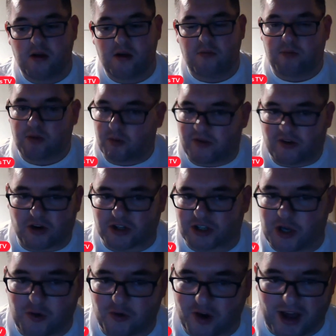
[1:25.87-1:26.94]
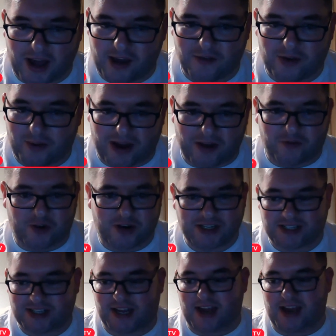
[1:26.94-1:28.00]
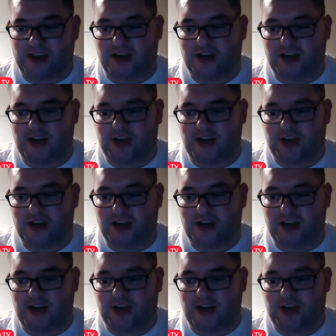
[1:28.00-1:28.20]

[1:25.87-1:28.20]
But we've got two great heavyweight fights again.